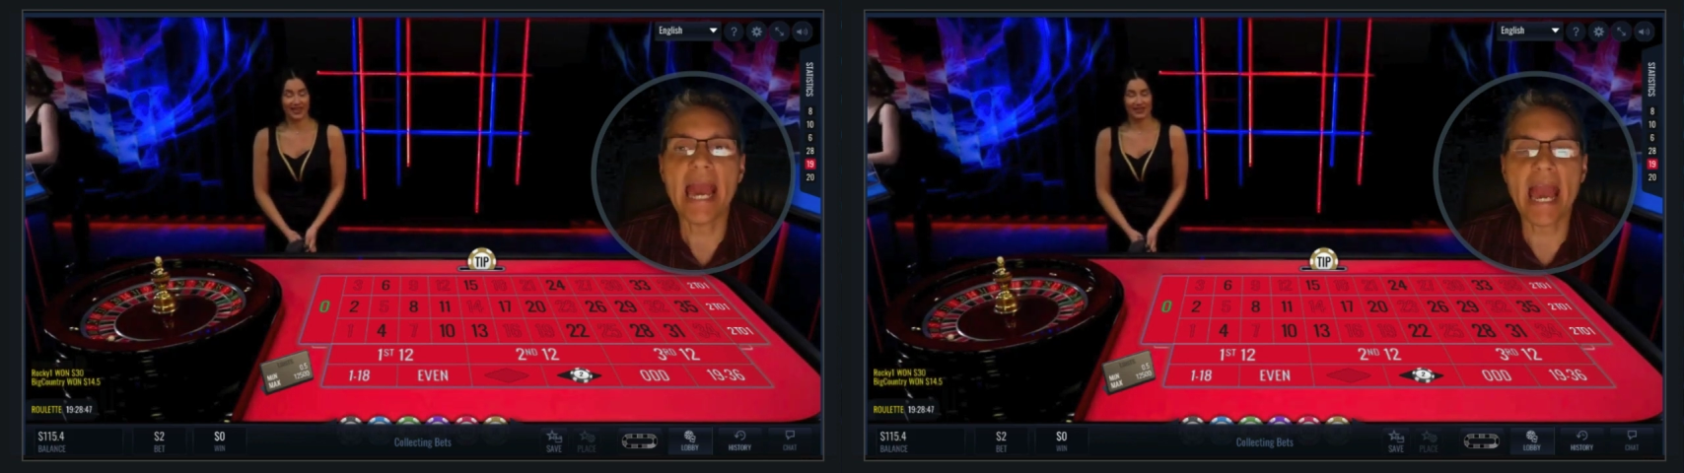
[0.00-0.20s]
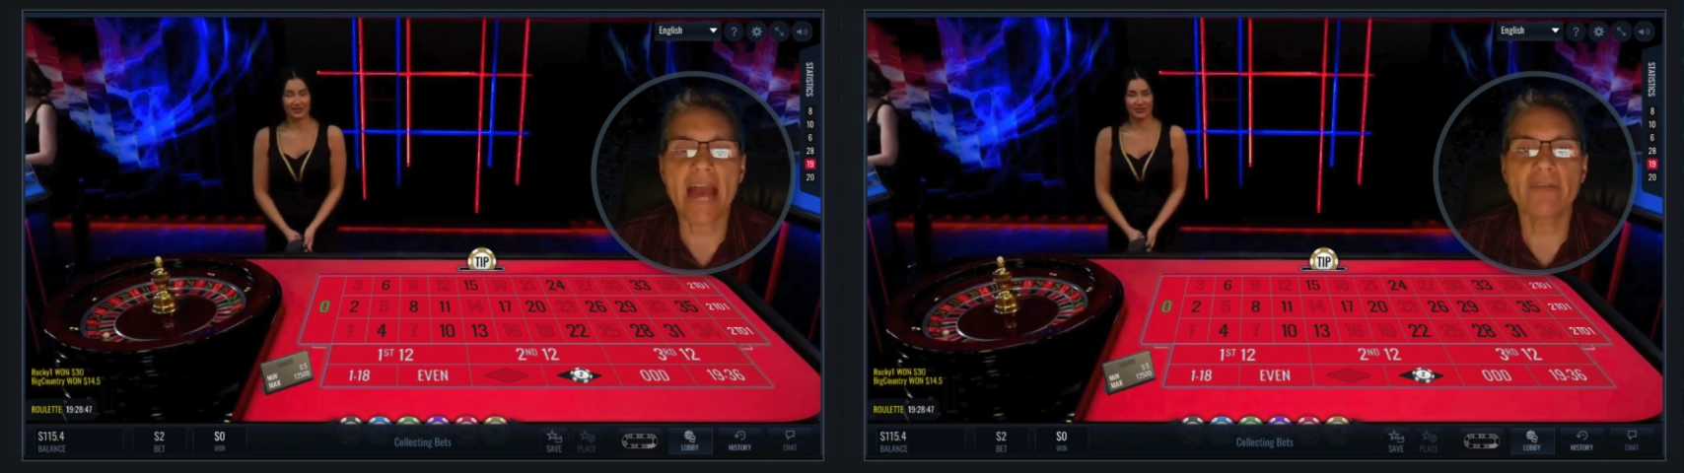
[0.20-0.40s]

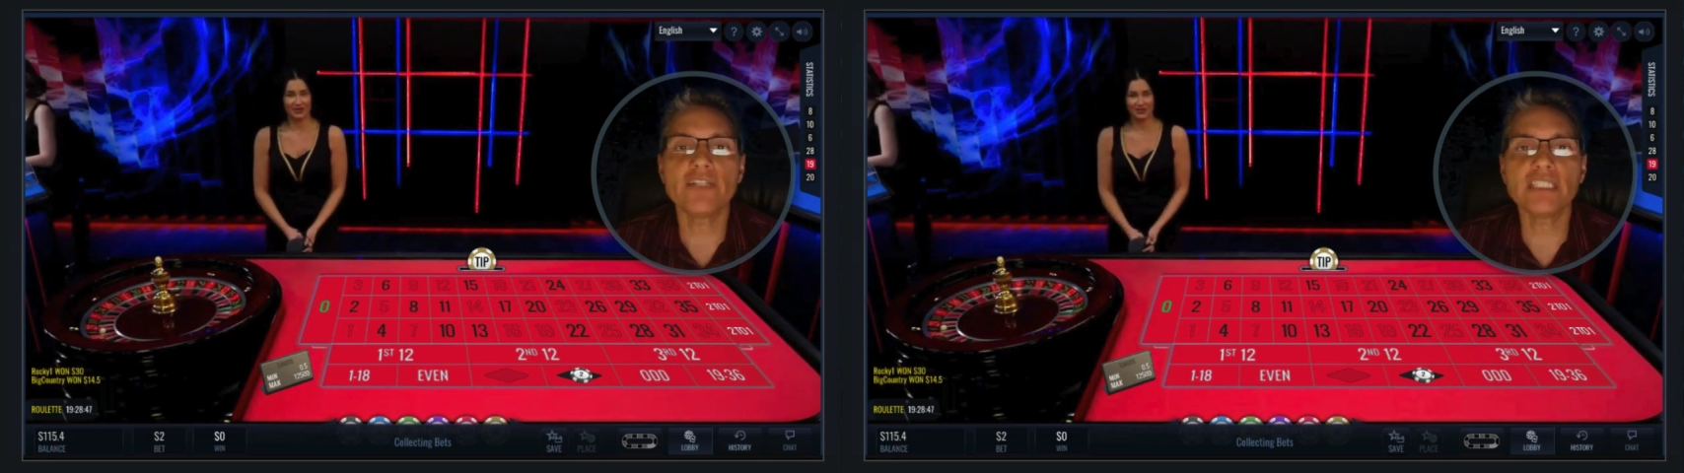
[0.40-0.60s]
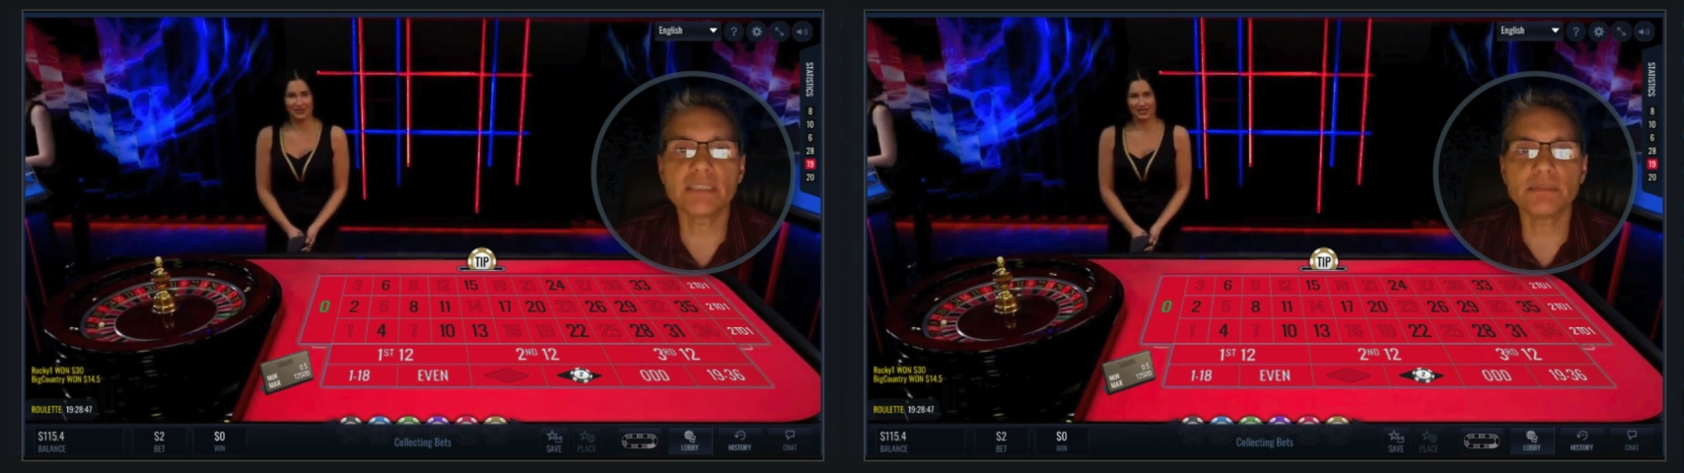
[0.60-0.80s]

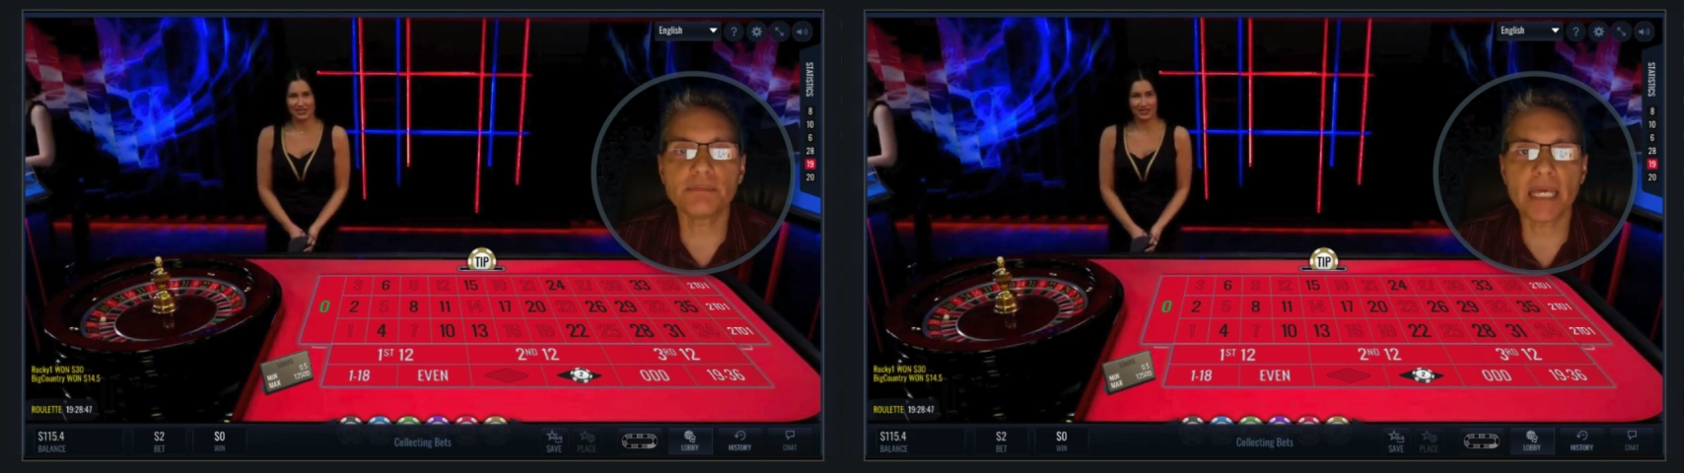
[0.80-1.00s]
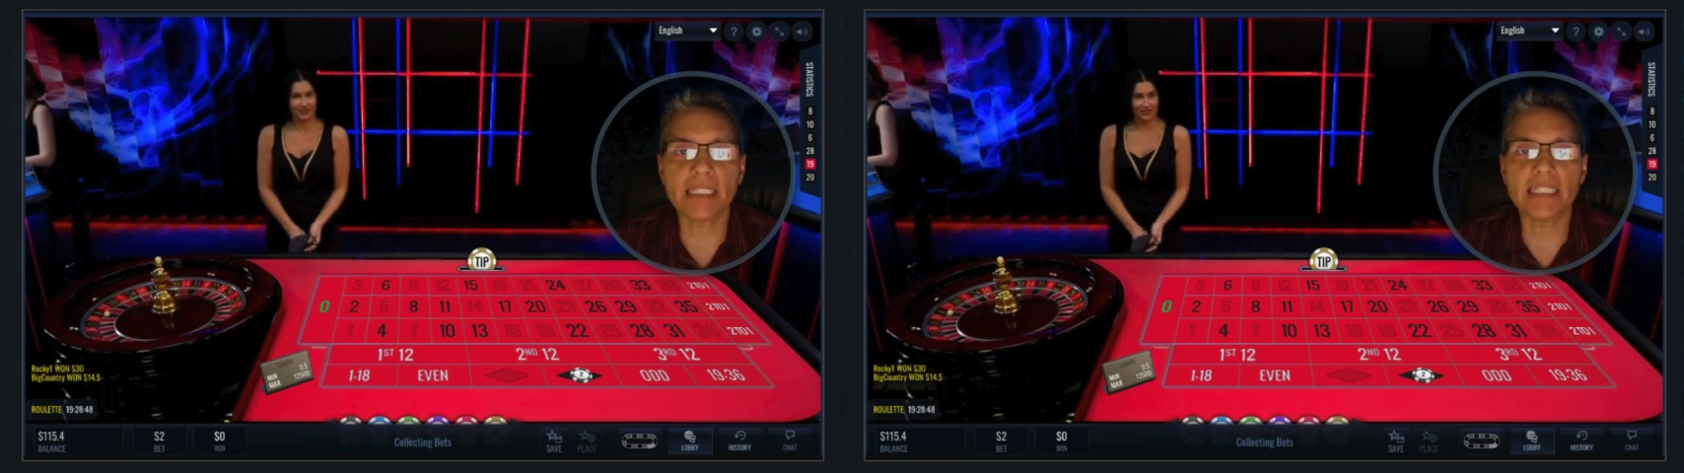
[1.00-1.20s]
Every
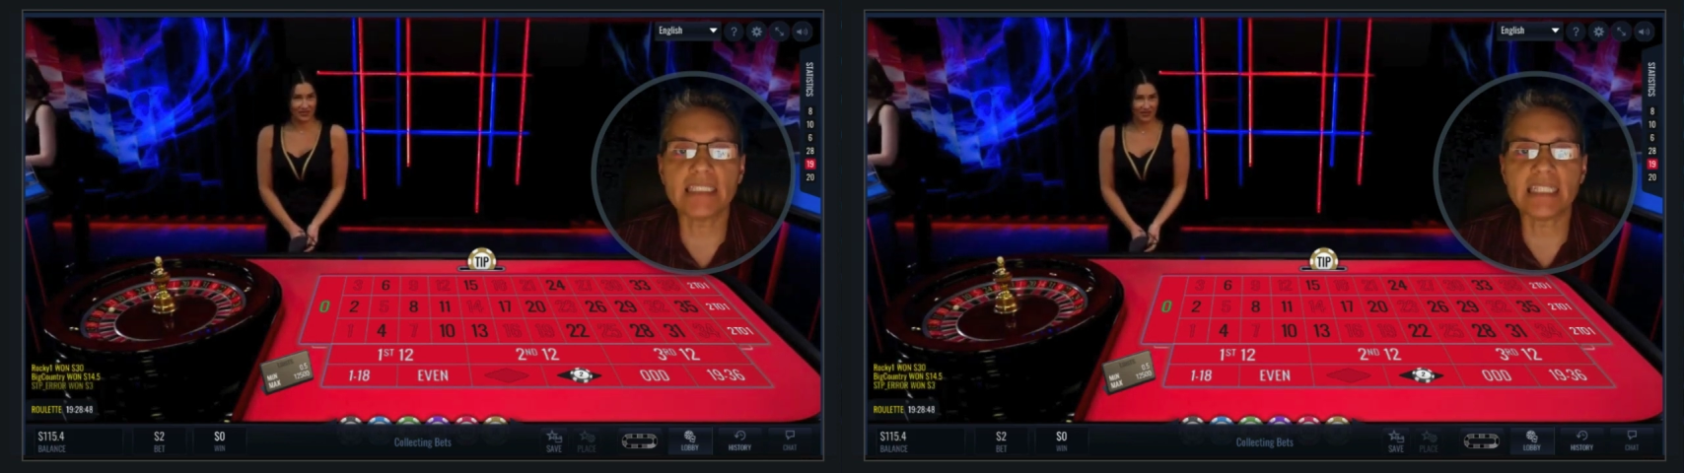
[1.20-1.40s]
spin is